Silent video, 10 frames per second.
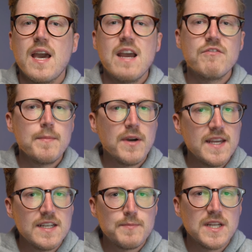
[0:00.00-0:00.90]

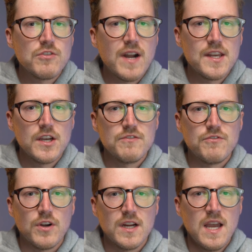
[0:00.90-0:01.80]
everybody has been crying out
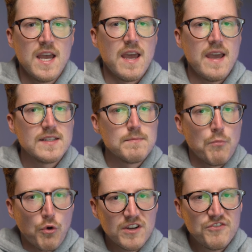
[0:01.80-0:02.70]
for is
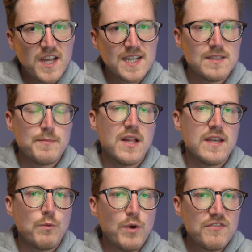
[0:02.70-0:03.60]
more
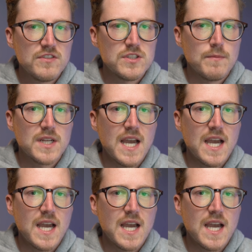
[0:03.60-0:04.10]
flexibility with the zoom